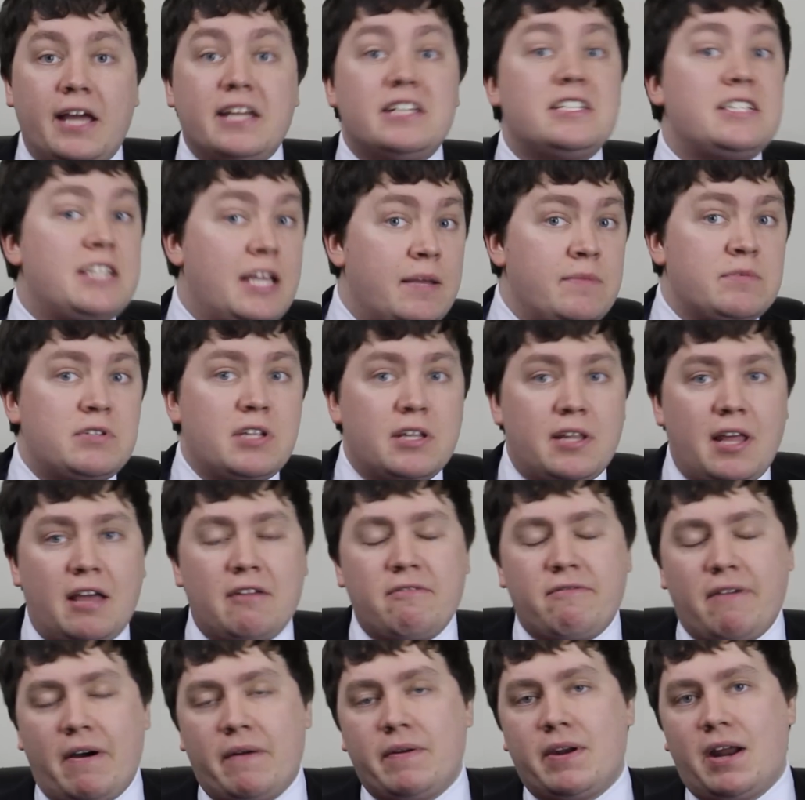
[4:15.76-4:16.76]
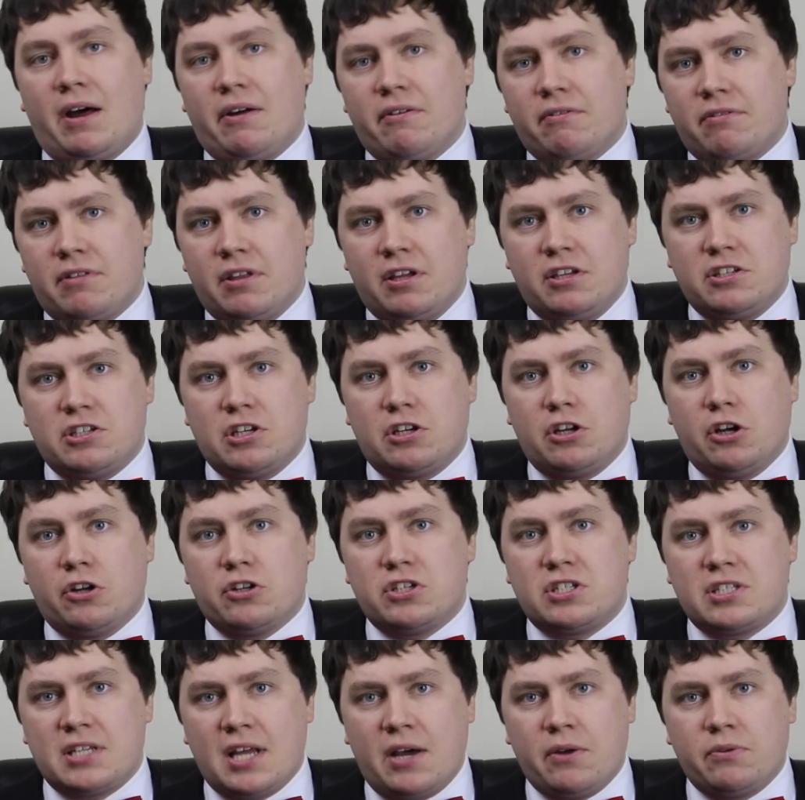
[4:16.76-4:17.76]
It seems that they found out things had
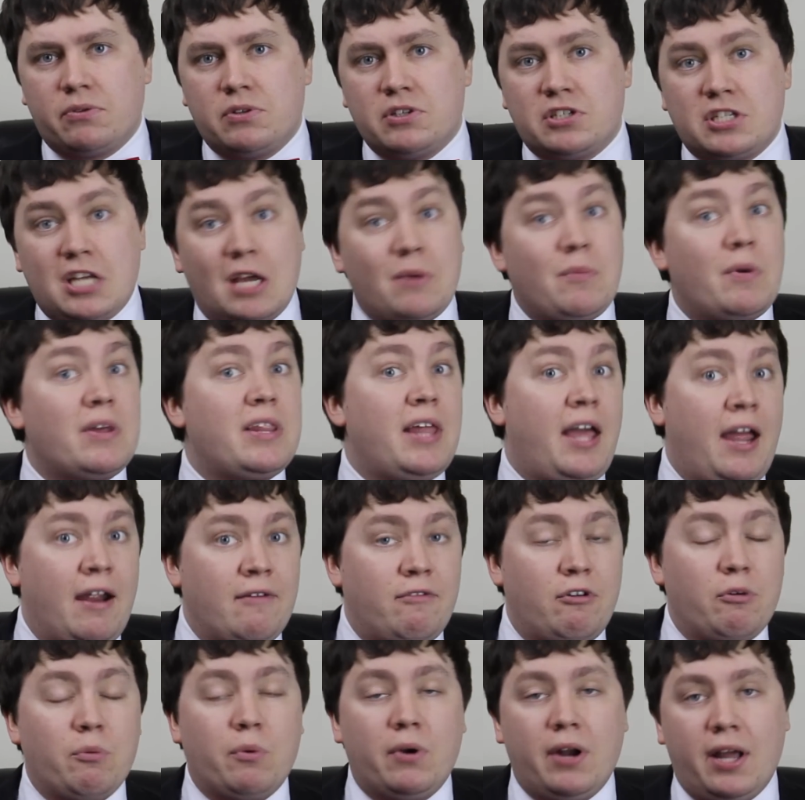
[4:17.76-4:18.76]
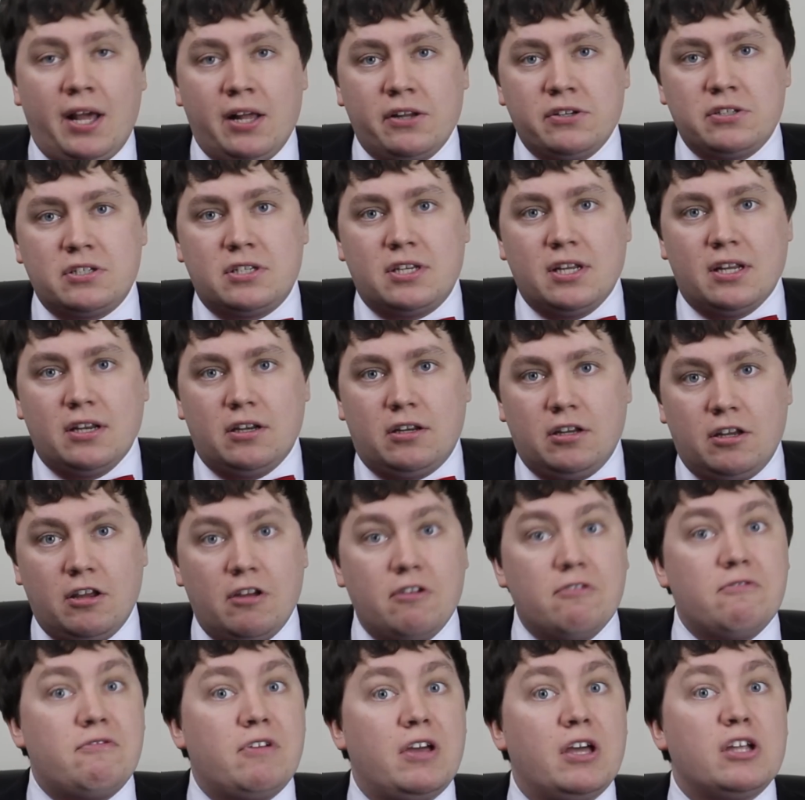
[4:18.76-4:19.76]
gone south the same way that everyone else did,
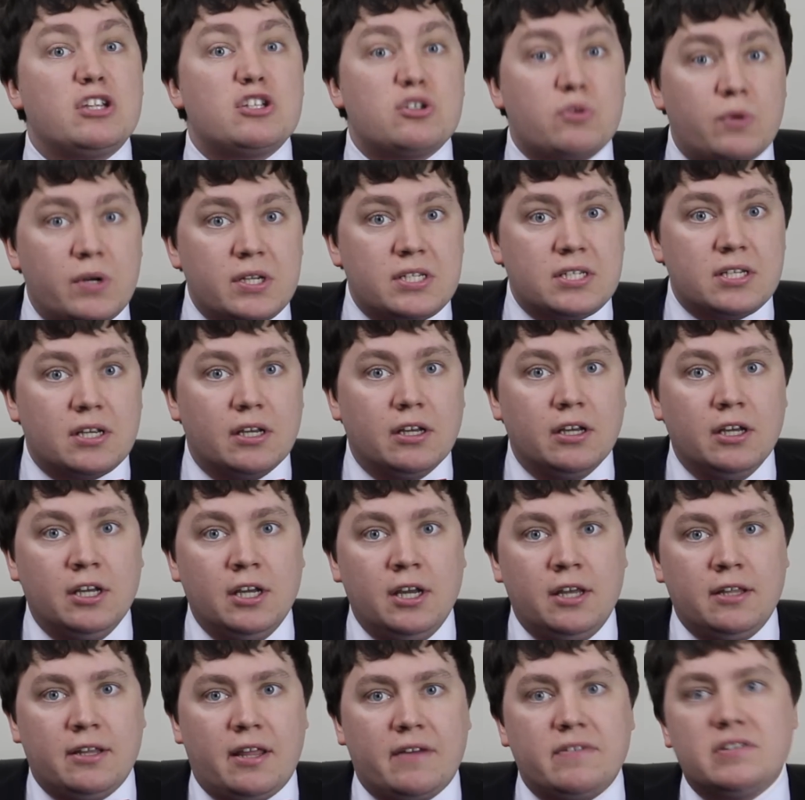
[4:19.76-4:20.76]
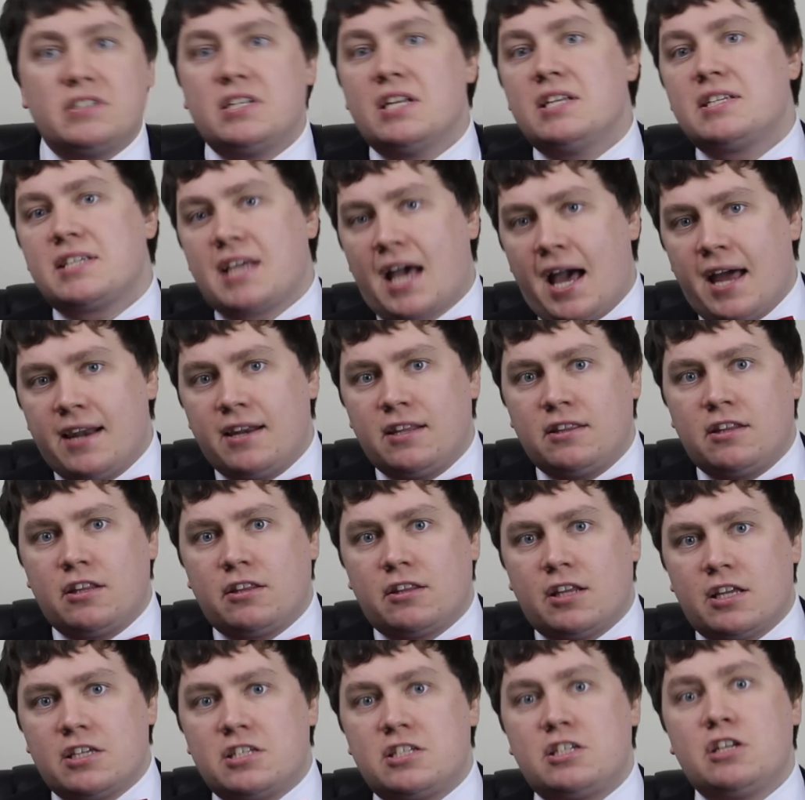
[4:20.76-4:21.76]
via Twitter. They've since added
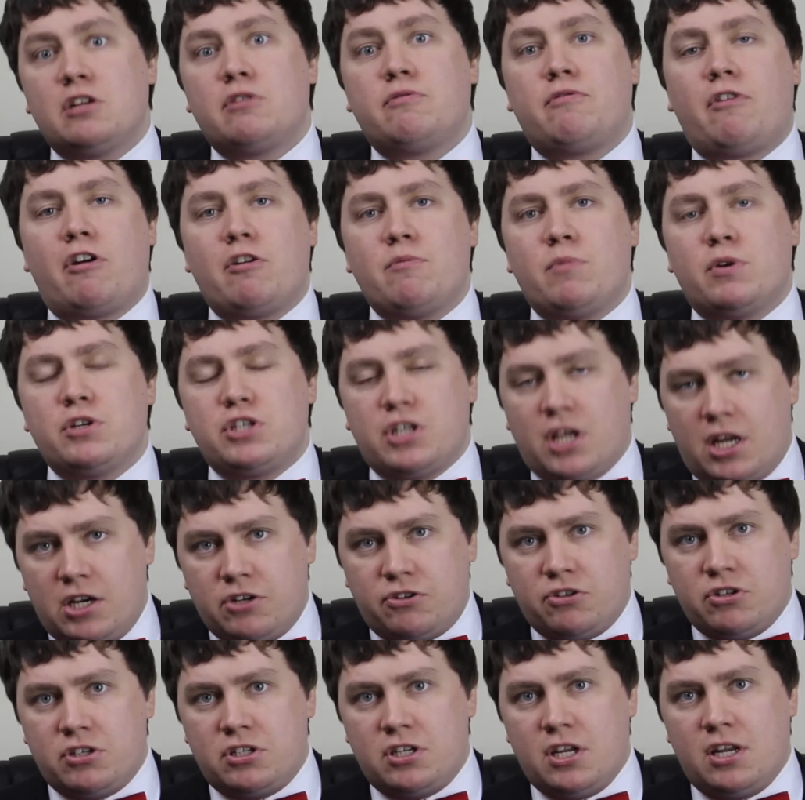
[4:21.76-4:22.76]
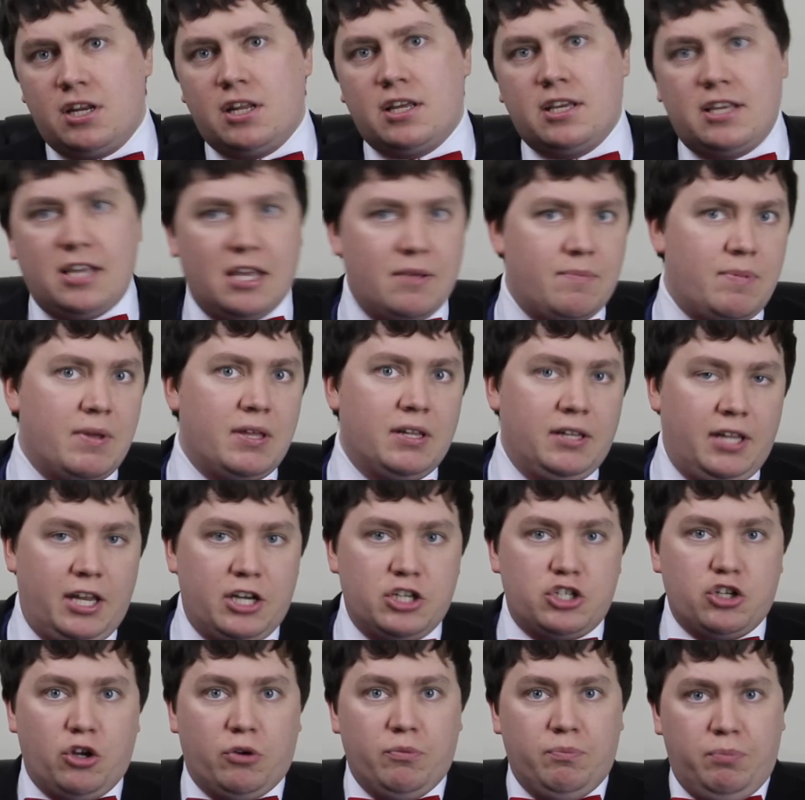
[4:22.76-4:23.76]
that they're still very much interested in keeping
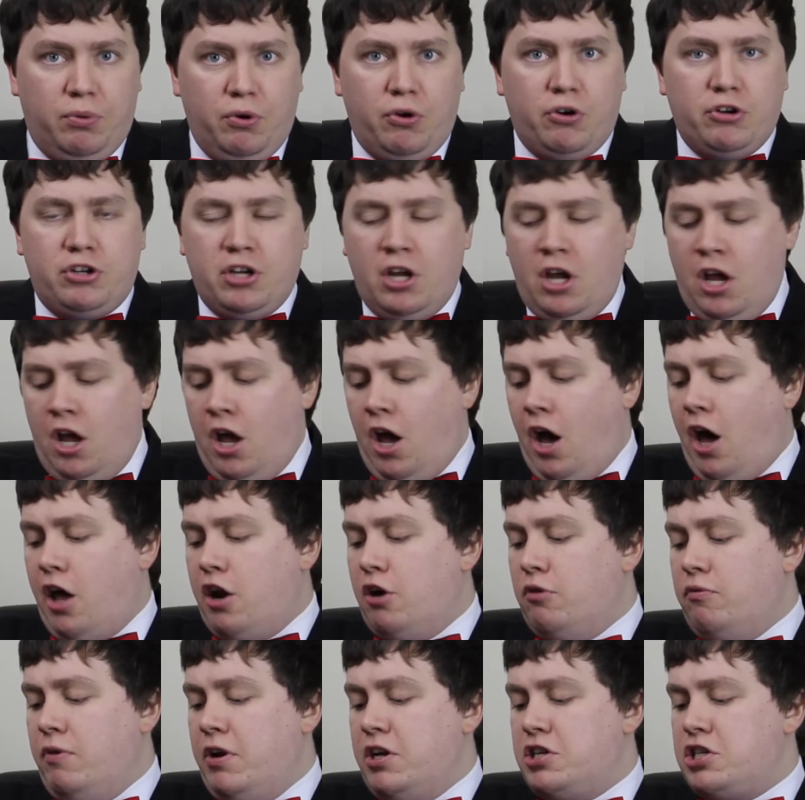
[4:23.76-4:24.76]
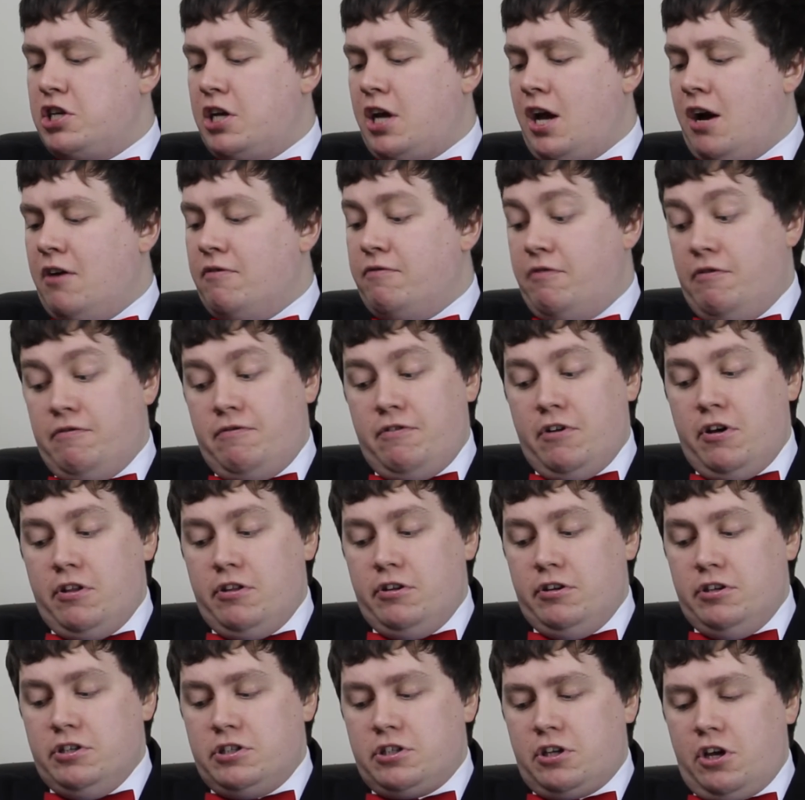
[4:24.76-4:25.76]
Lynch on board and are reaching out for
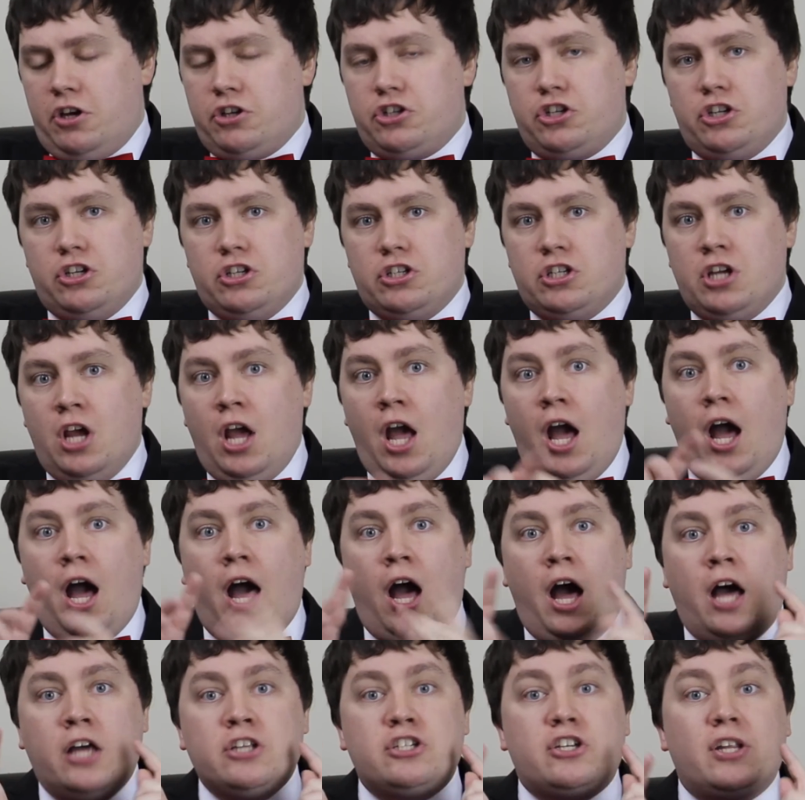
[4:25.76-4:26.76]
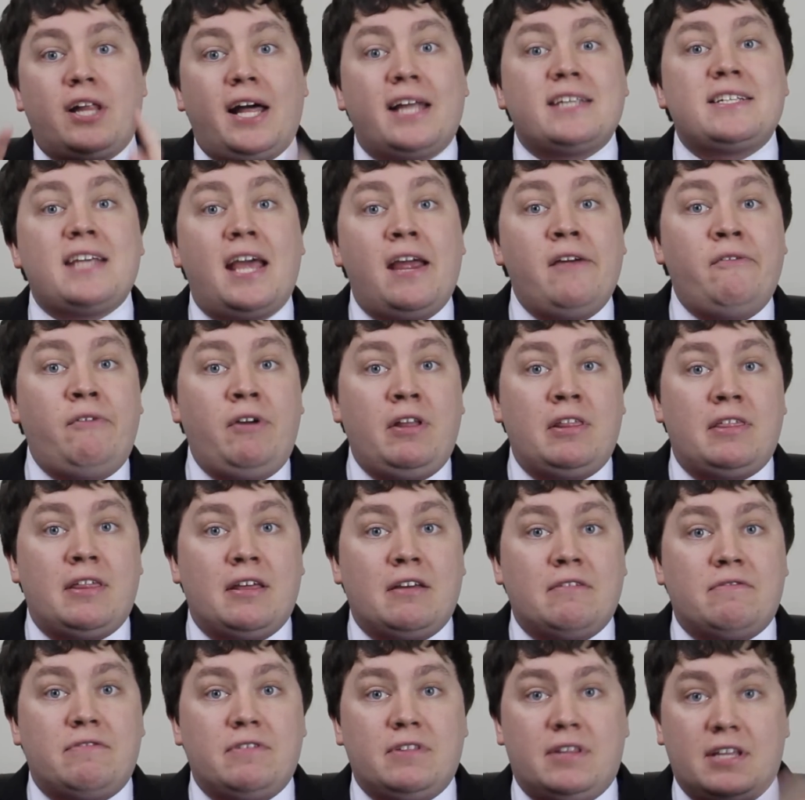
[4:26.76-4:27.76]
further discussions. So that's
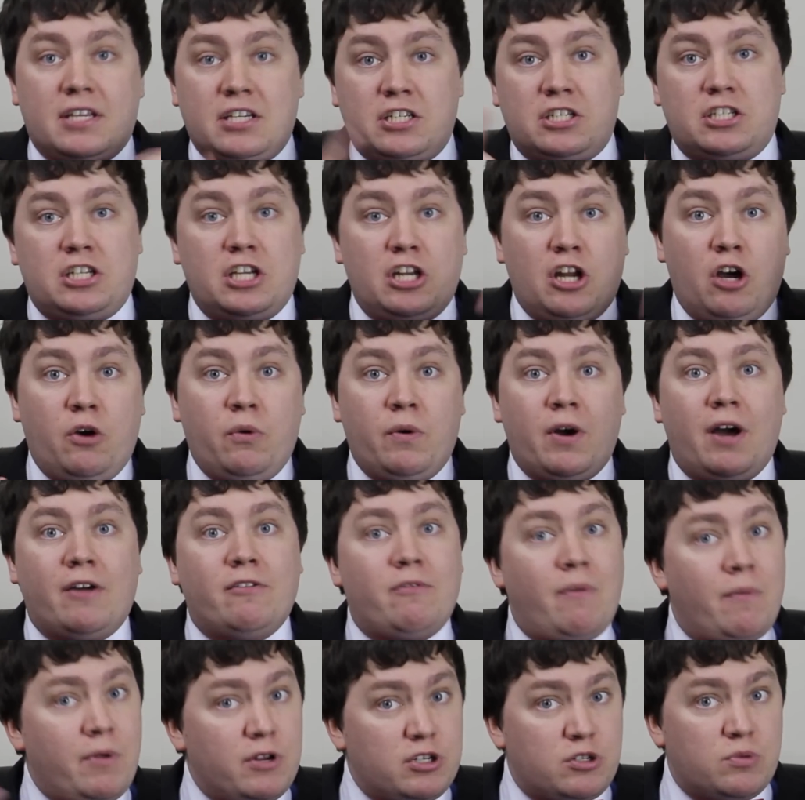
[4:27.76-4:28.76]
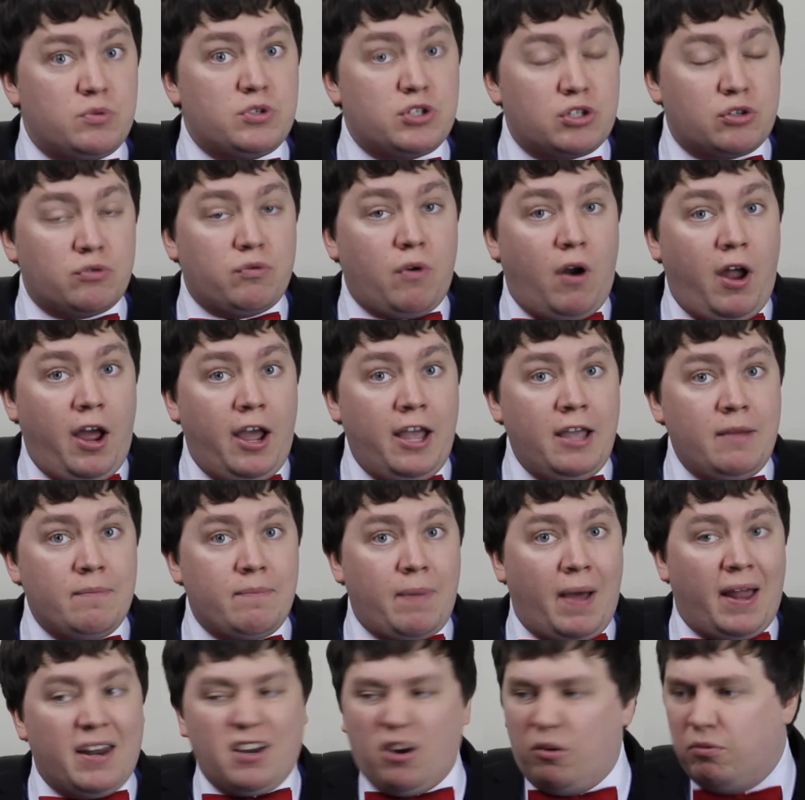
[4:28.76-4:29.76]
everything for this, remember to
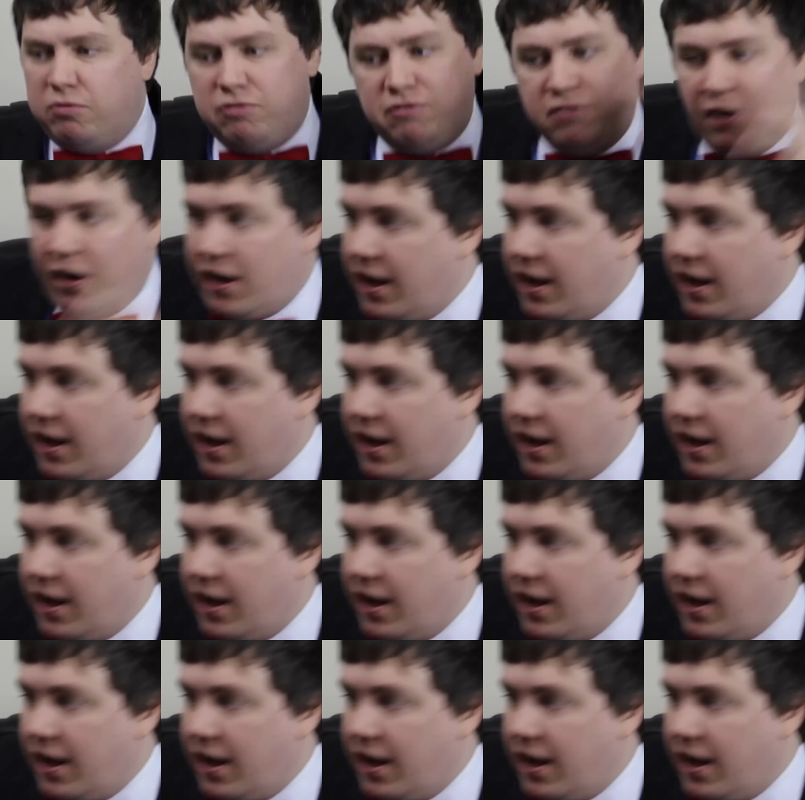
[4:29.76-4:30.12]
subscribe and oh, f***